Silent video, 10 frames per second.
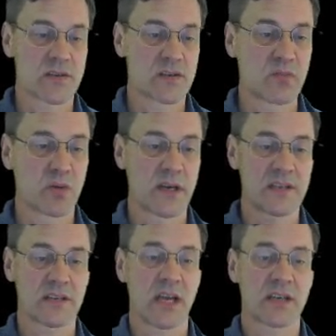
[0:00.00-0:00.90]
built by
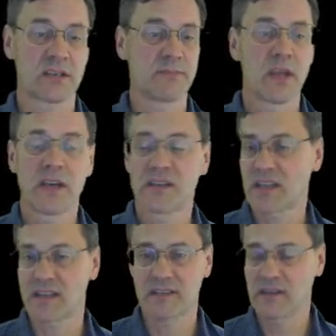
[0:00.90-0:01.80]
selection
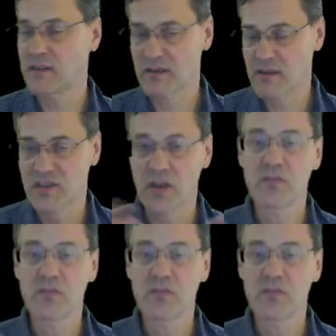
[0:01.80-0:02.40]
says that there's no